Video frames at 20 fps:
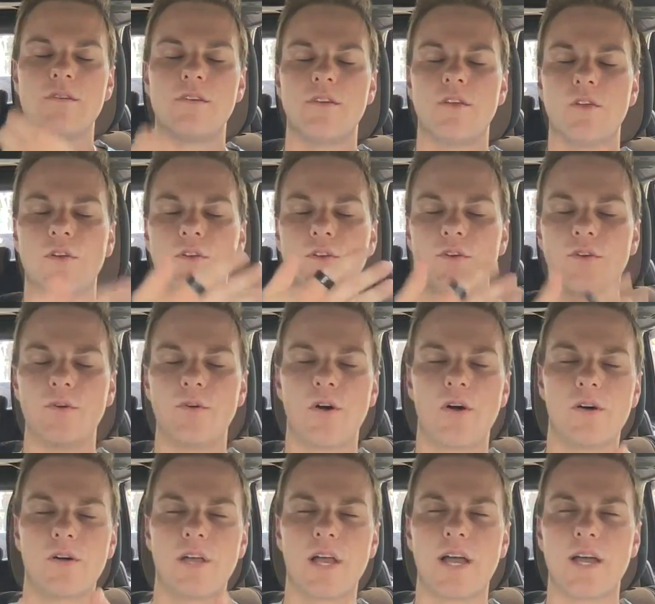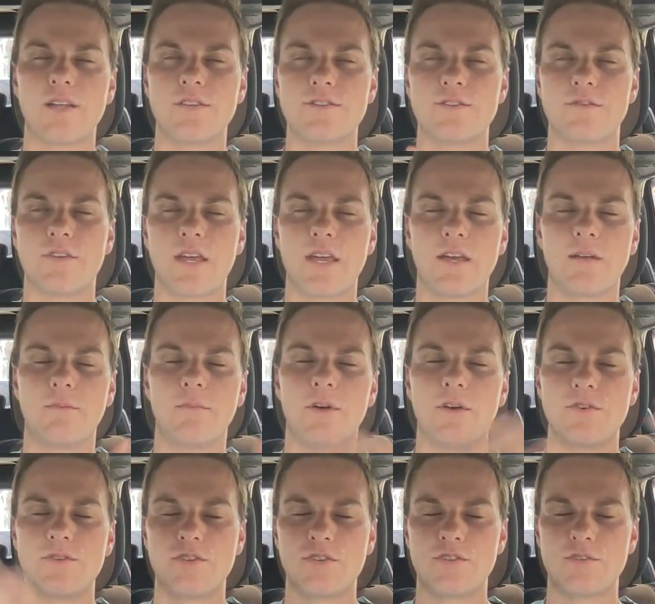You can do all kinds of hand
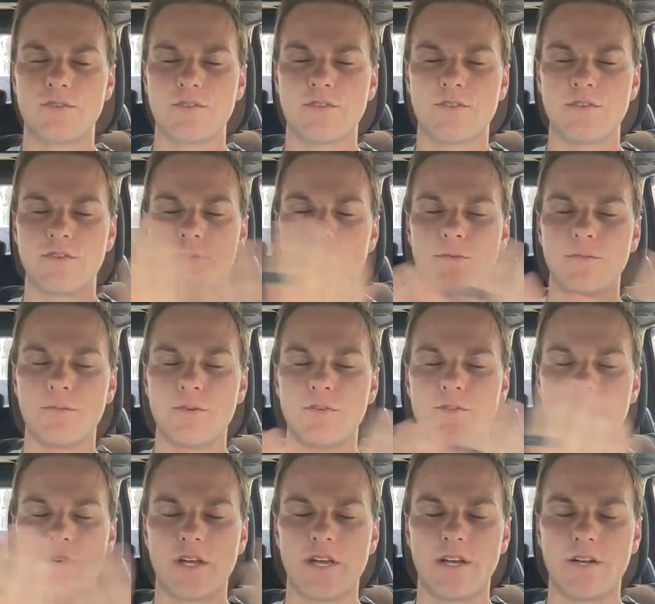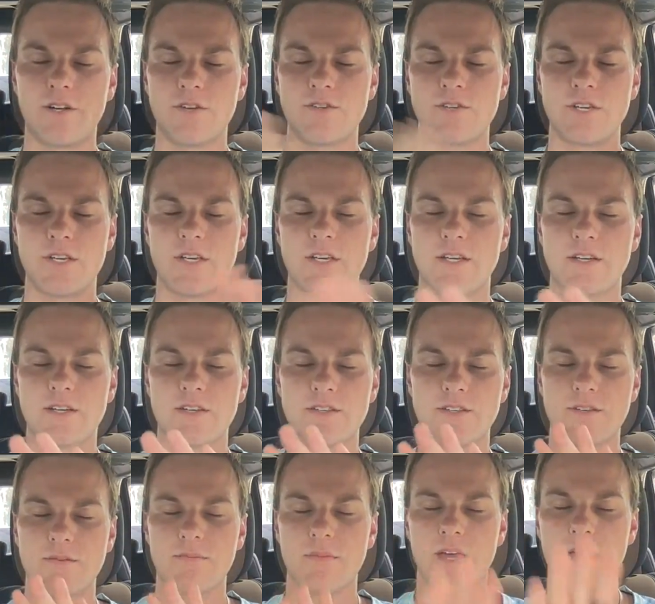motions with Stupa Mudra energy. It
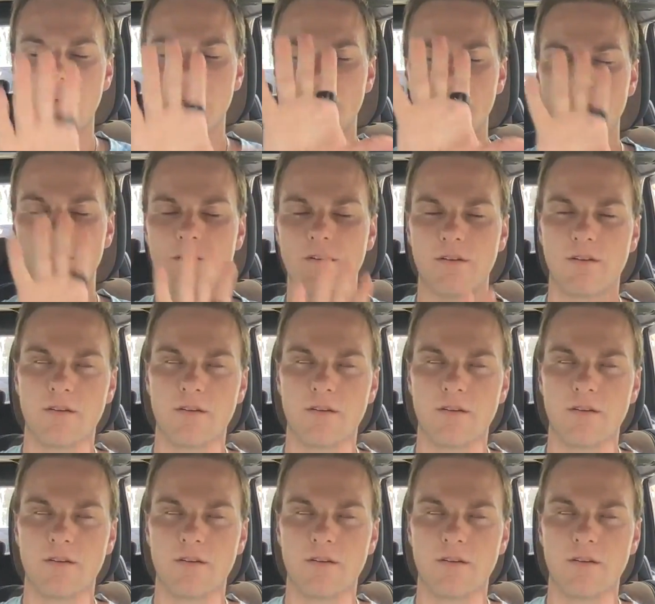doesn't matter.